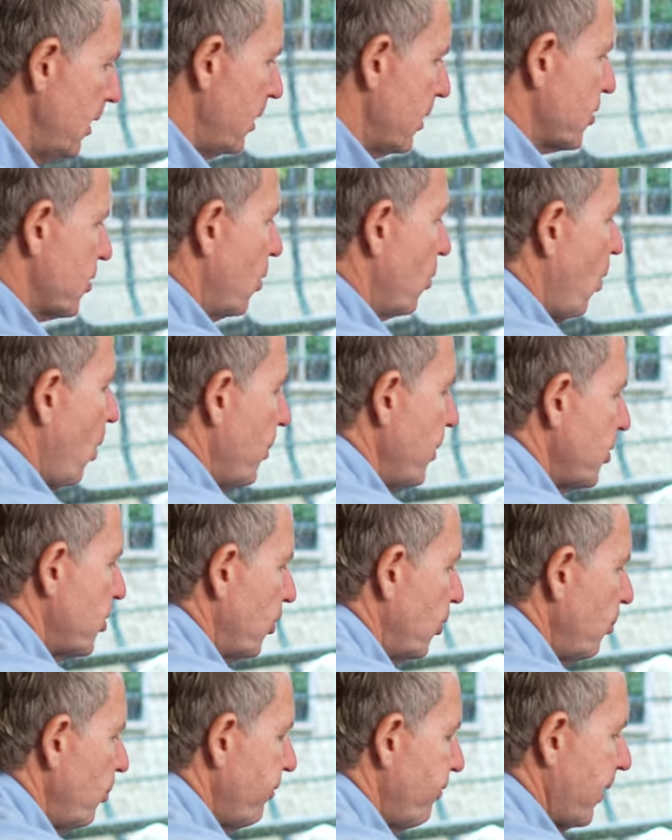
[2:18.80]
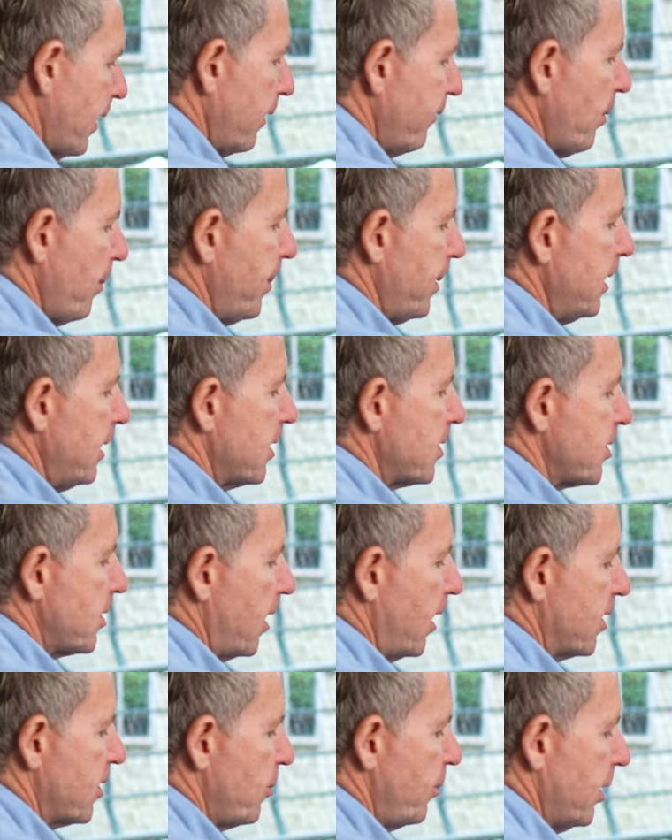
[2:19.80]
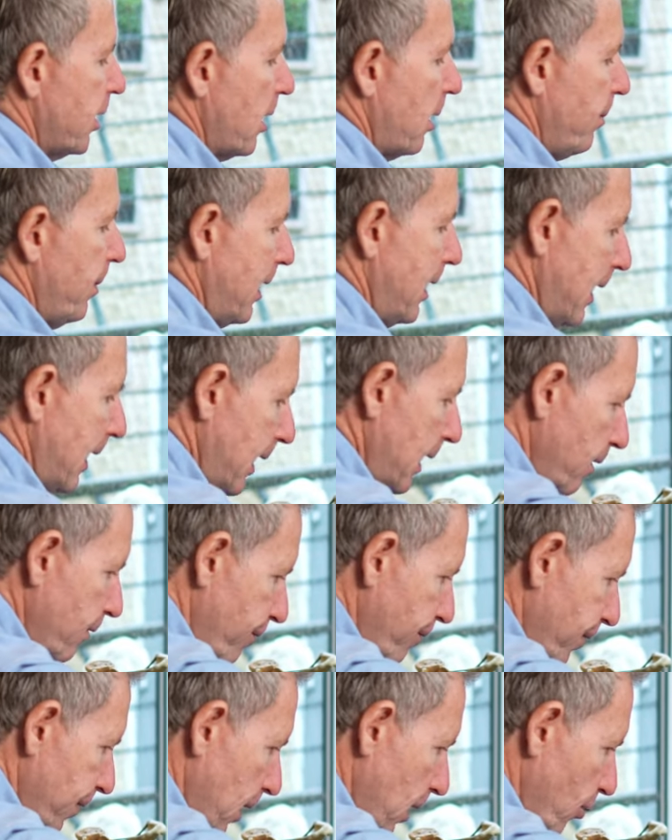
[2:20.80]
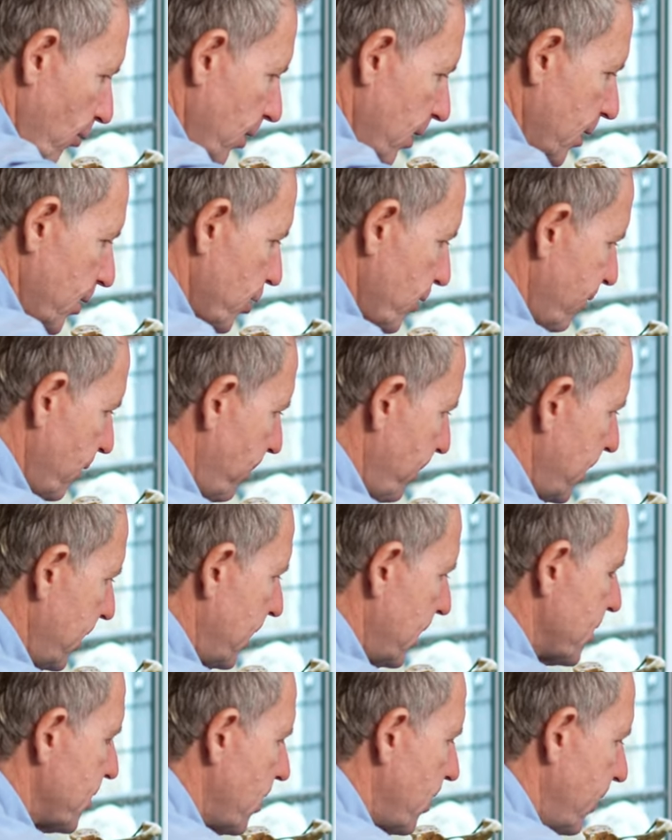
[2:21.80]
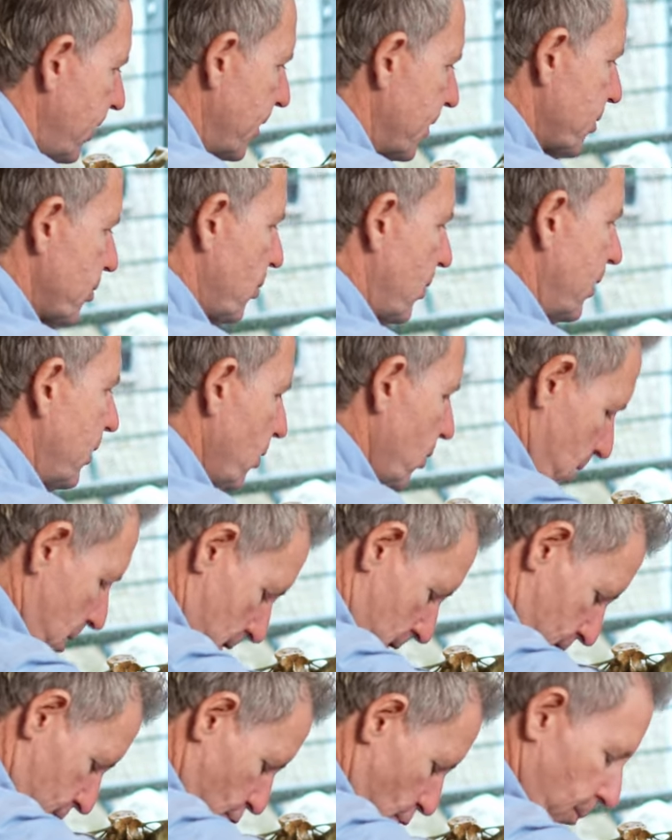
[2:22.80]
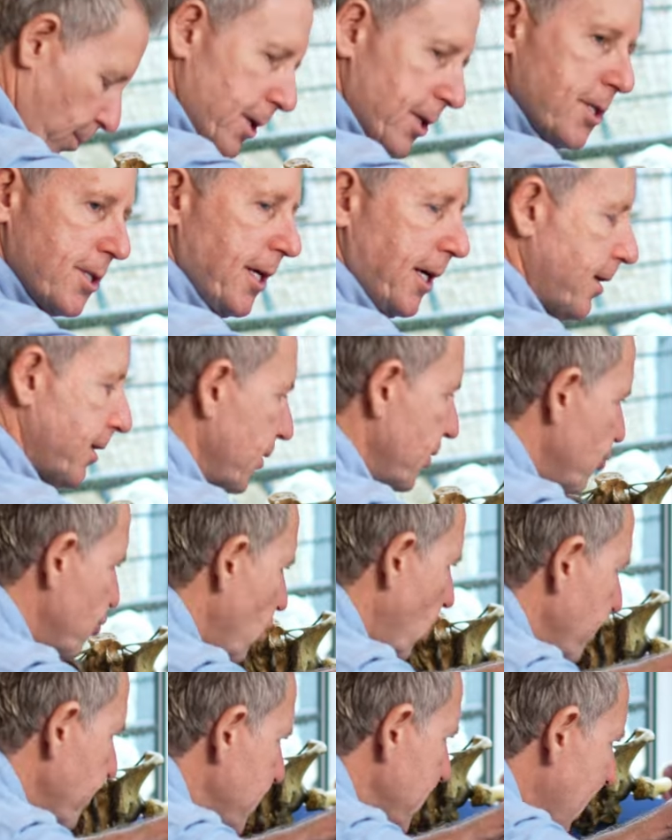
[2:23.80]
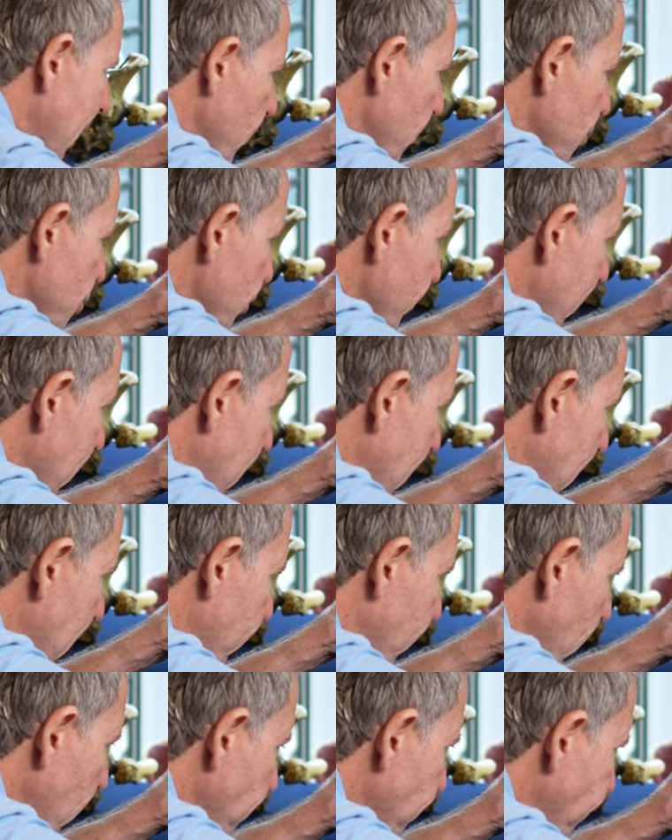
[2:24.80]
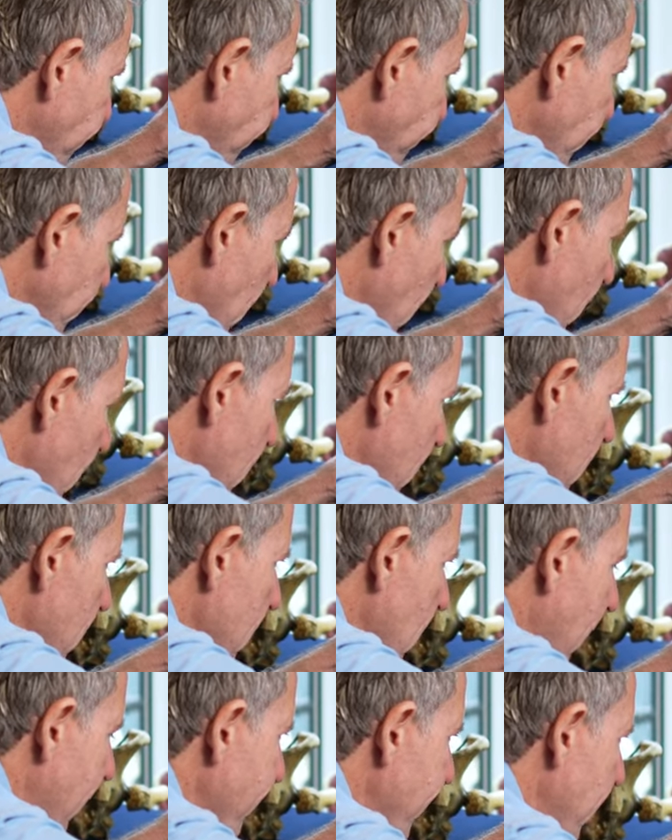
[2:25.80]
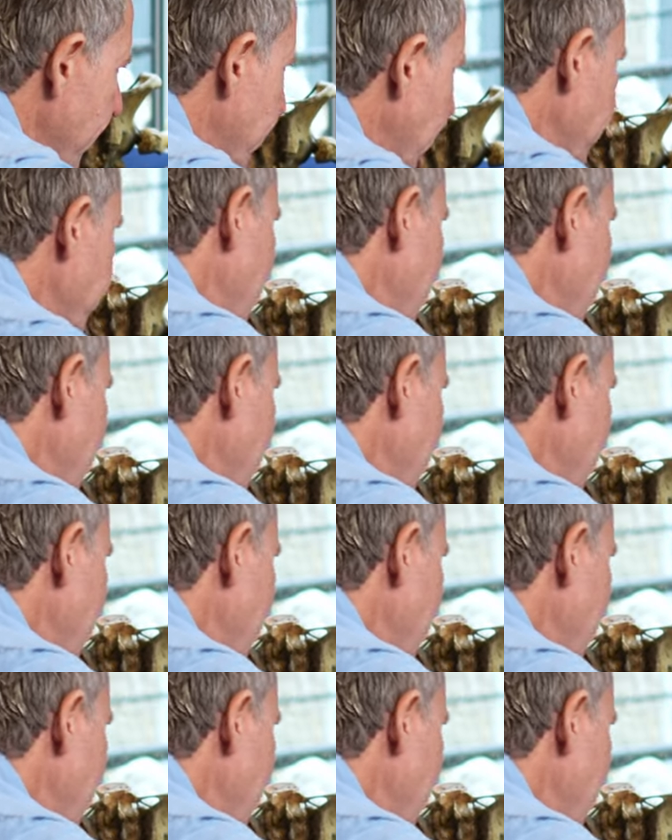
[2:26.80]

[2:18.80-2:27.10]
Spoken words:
So what we do, we find the PSIS and we come inferior to the PSIS. So I normally sit and drop down to that level. And then my